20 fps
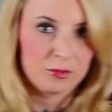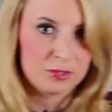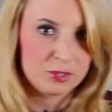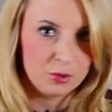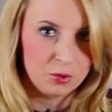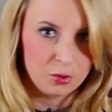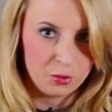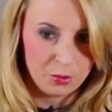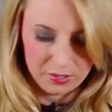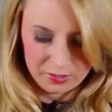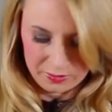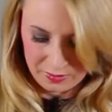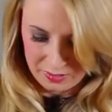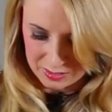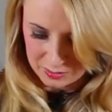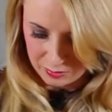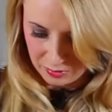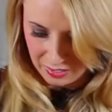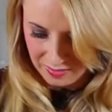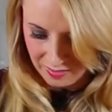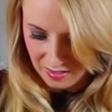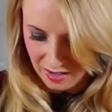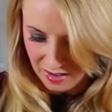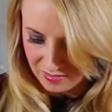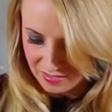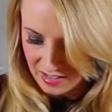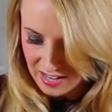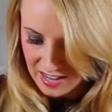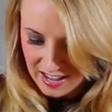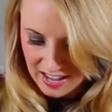so quickly. That's what I
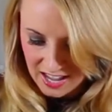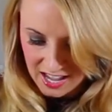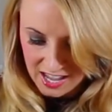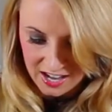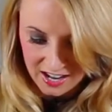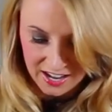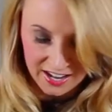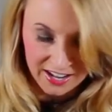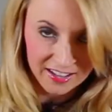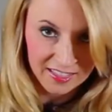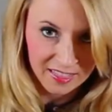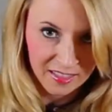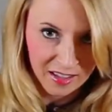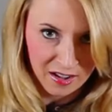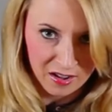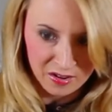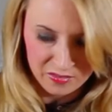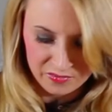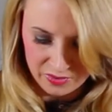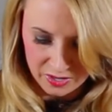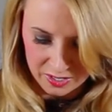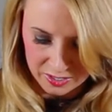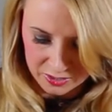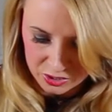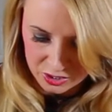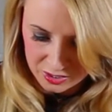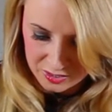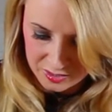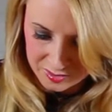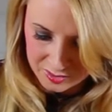love. And I love feta
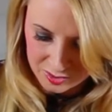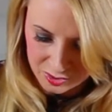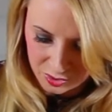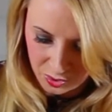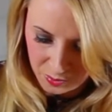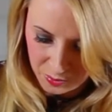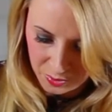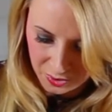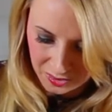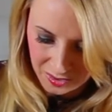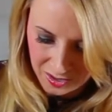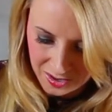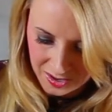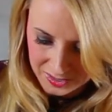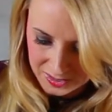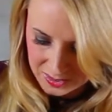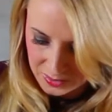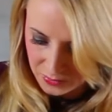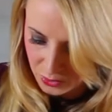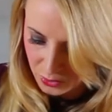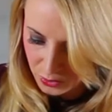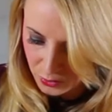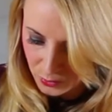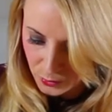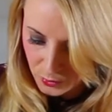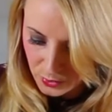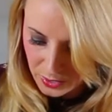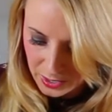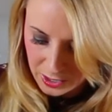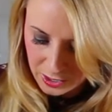cheese, so I put lots of
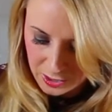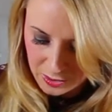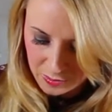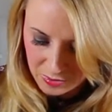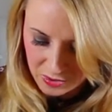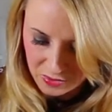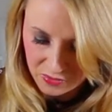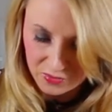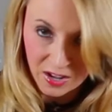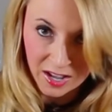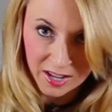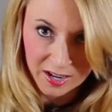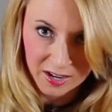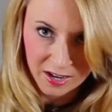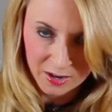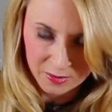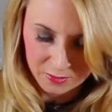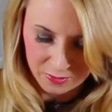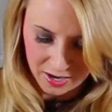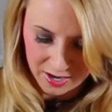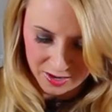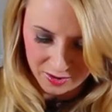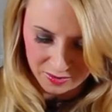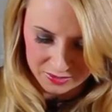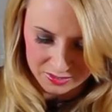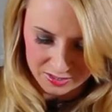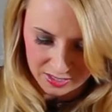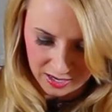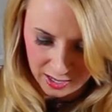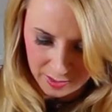creamy feta right
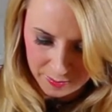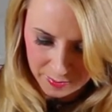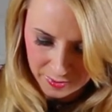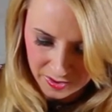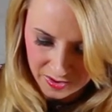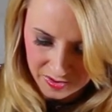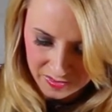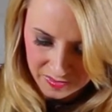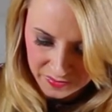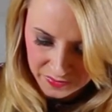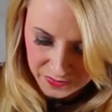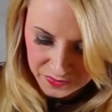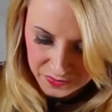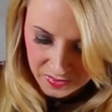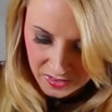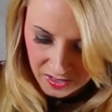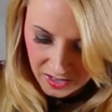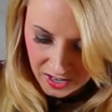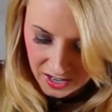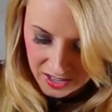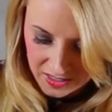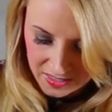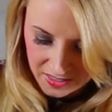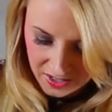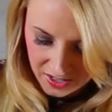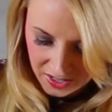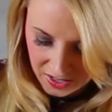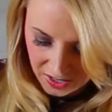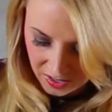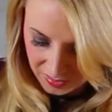on top. And
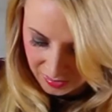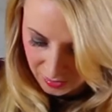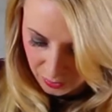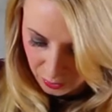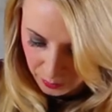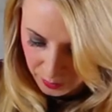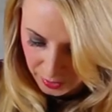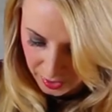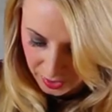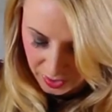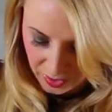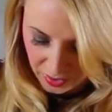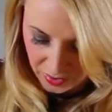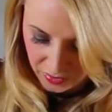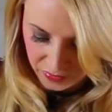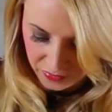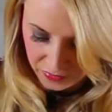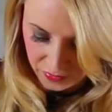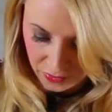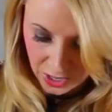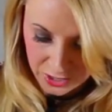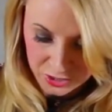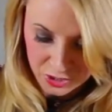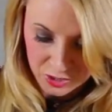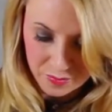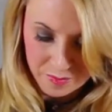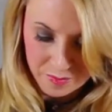then a little bit of fresh